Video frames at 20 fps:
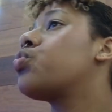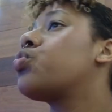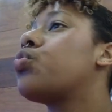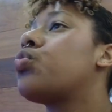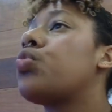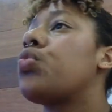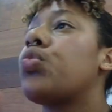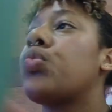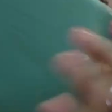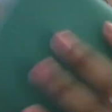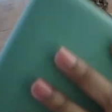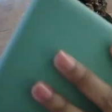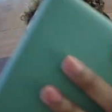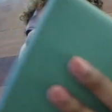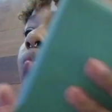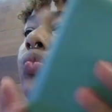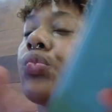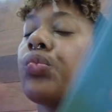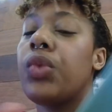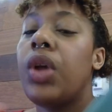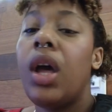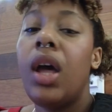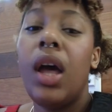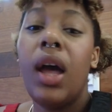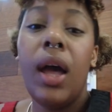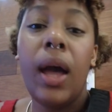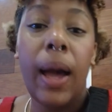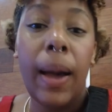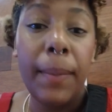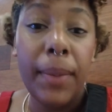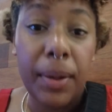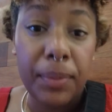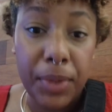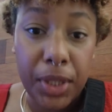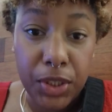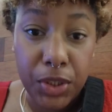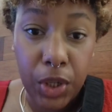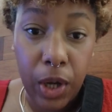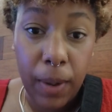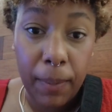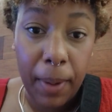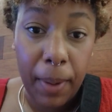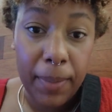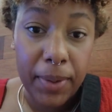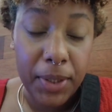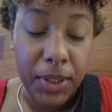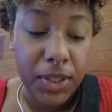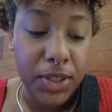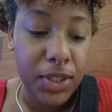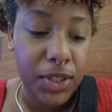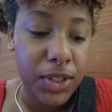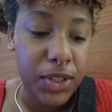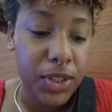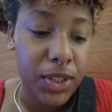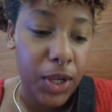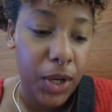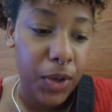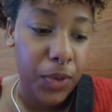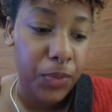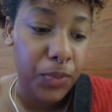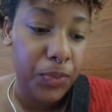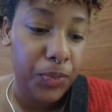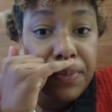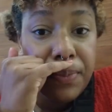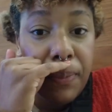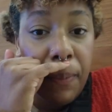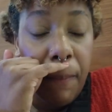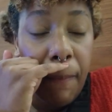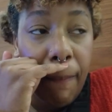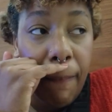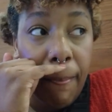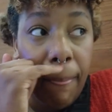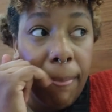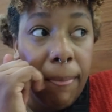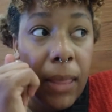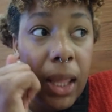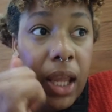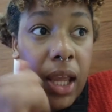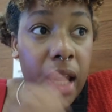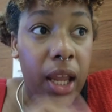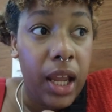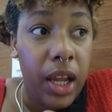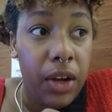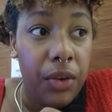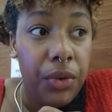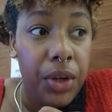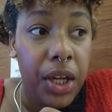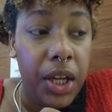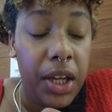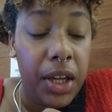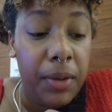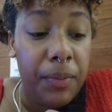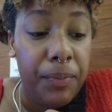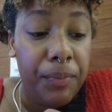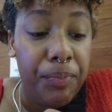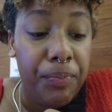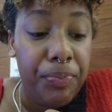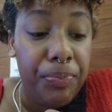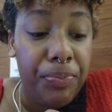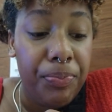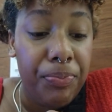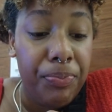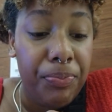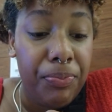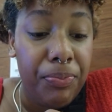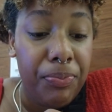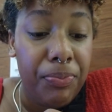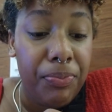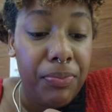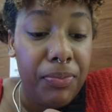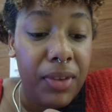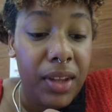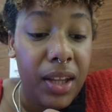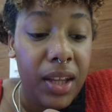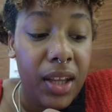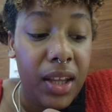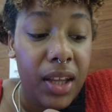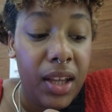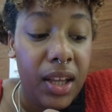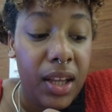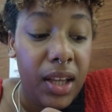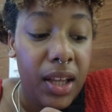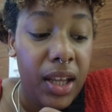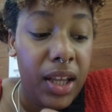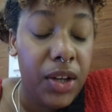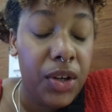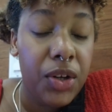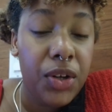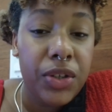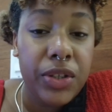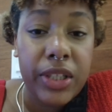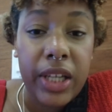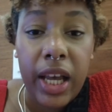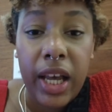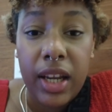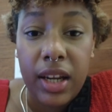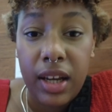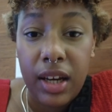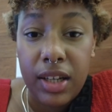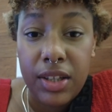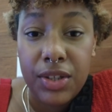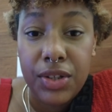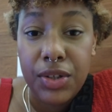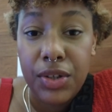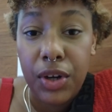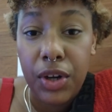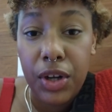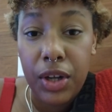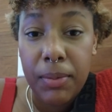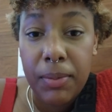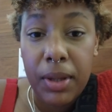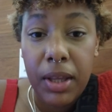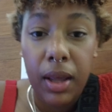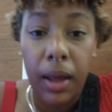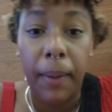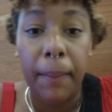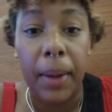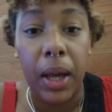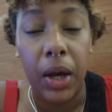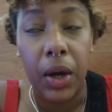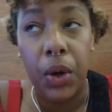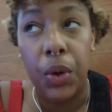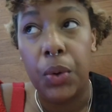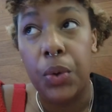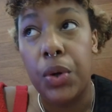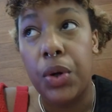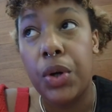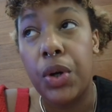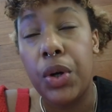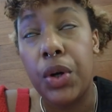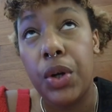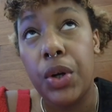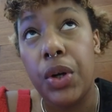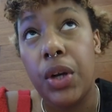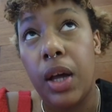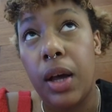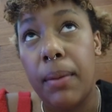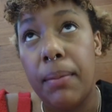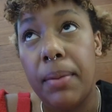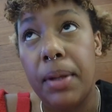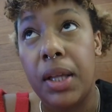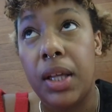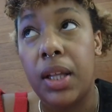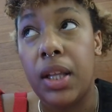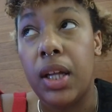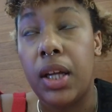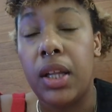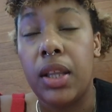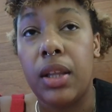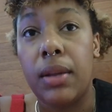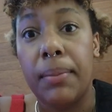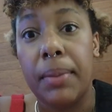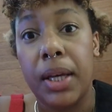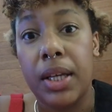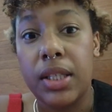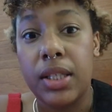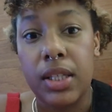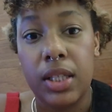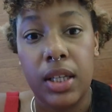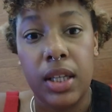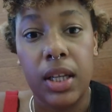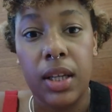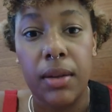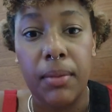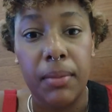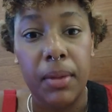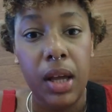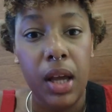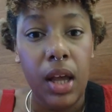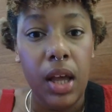I'm gonna update y'all on my books. So, Carrie and her dad got into an argument about her not being like the best, and him